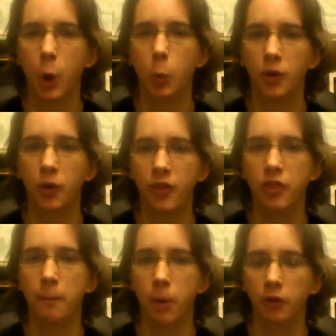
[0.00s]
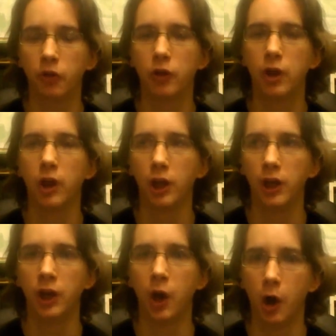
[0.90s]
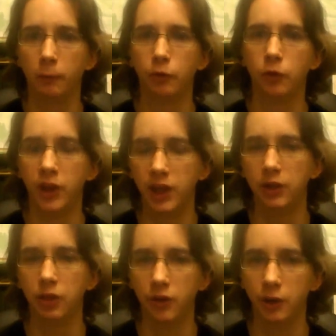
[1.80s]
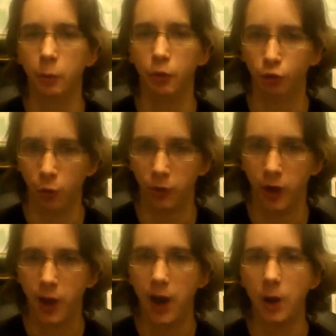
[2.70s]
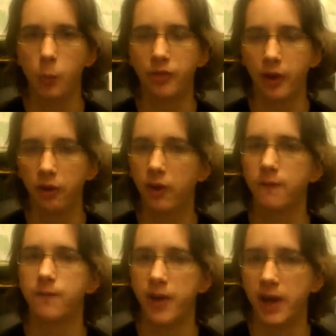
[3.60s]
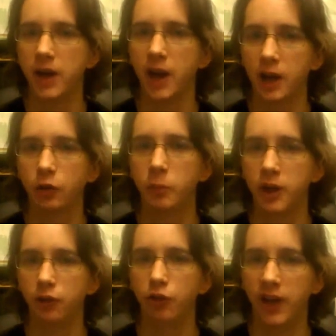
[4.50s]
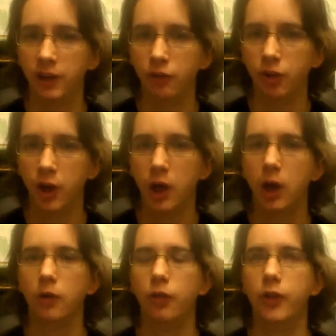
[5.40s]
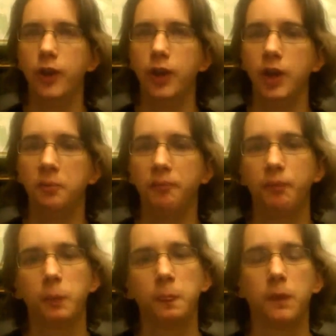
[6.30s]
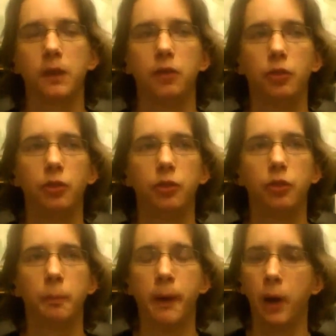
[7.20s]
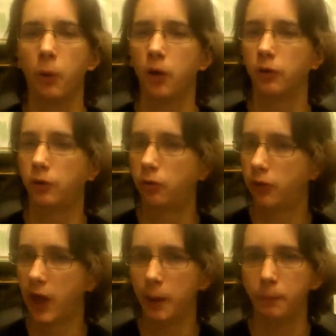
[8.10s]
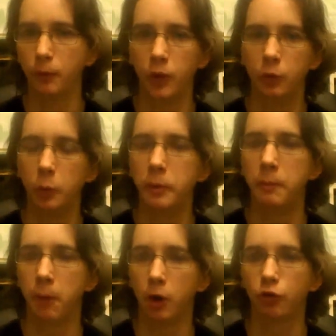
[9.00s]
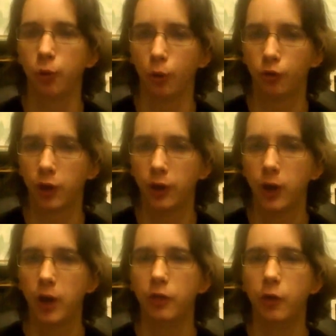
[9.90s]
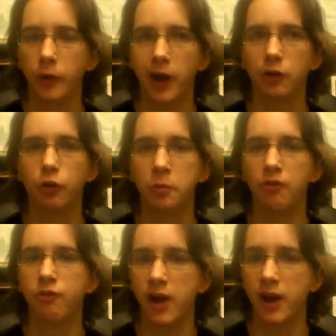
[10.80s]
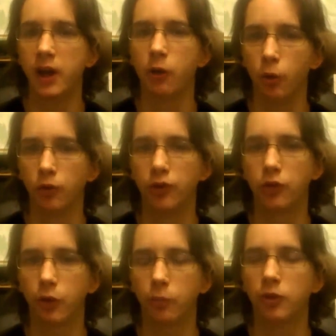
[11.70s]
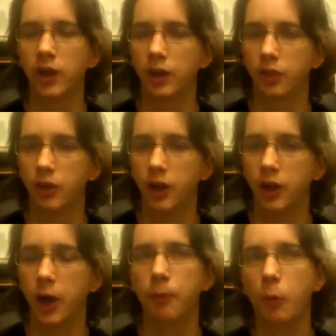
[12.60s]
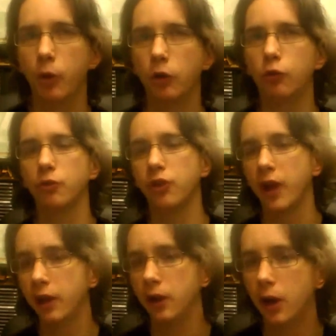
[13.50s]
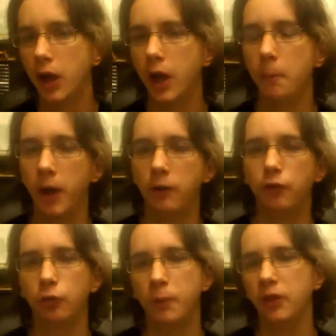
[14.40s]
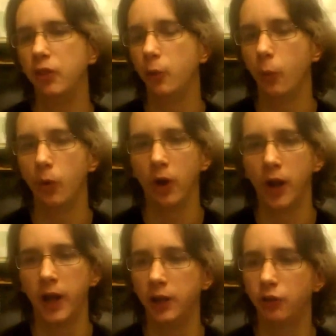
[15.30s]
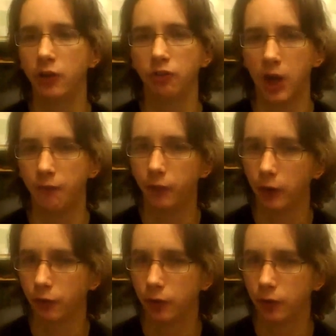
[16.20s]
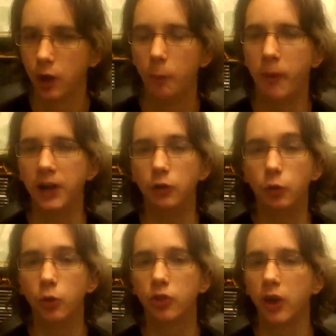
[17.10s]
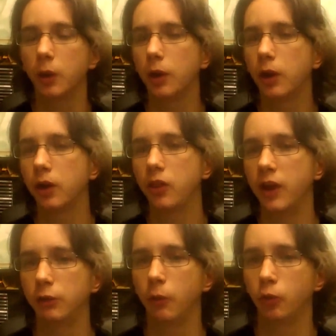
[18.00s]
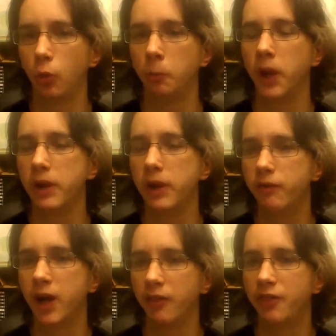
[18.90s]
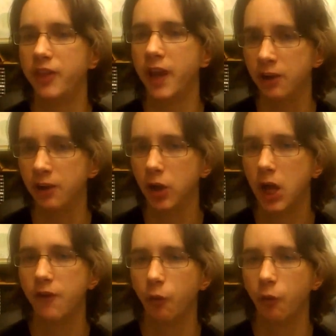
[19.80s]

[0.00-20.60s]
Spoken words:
within the month leading up to the E3 it was shown. And without that very last-minute change, the power gap between them would be much closer. They would actually be very close systems. And I think, I'm not 100%, it might have just been they were like 6 and a half a dozen, but I do think the Xbox One might have even had the edge if it